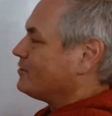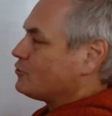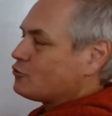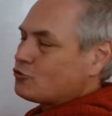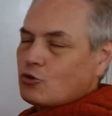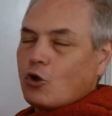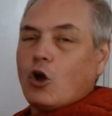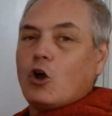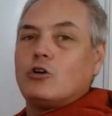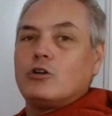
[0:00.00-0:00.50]

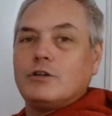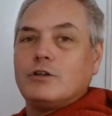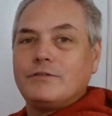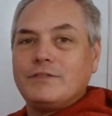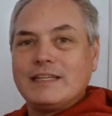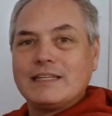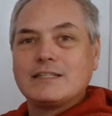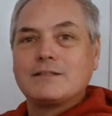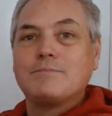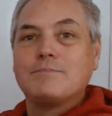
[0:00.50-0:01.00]
So all of
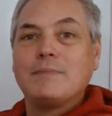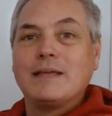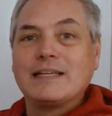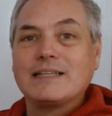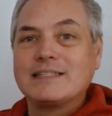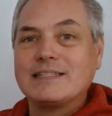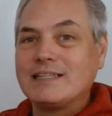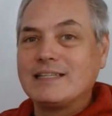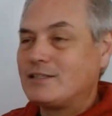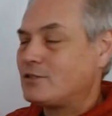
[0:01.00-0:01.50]
this
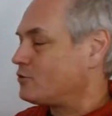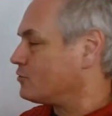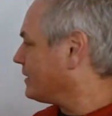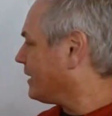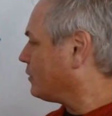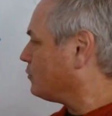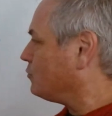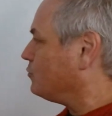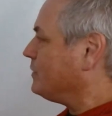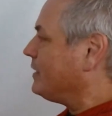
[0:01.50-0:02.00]
makes it so
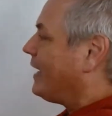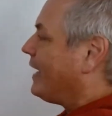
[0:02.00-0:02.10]
that we